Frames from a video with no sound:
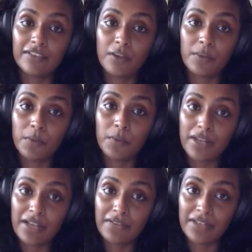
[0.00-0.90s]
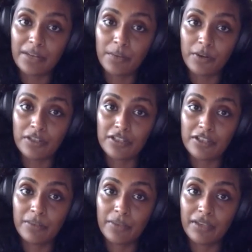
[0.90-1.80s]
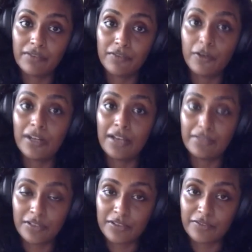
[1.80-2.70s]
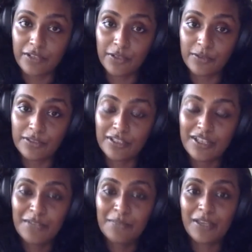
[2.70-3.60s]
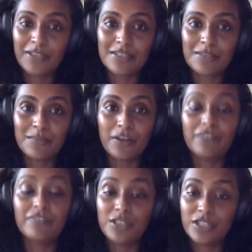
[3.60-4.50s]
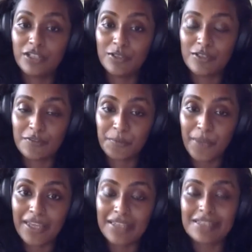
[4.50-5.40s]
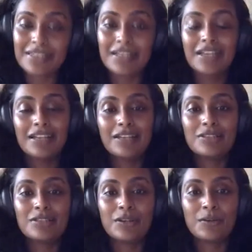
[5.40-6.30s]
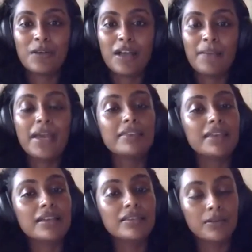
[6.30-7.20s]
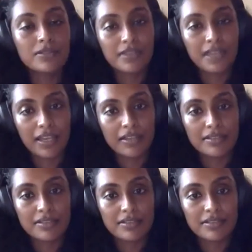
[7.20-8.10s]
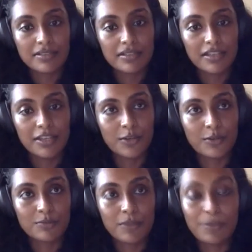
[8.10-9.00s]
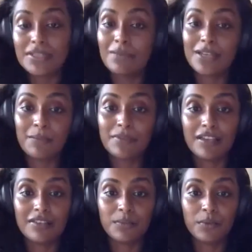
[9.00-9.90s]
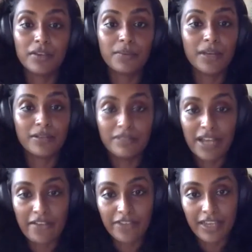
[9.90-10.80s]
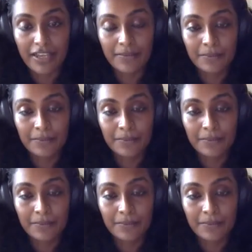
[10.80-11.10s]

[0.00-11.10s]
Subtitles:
not going to be one level anymore. It's going to be four levels of goats because it's a more efficient use of space. So, I mean, I think in those things, you know, maybe sometimes it's worthwhile to navigate.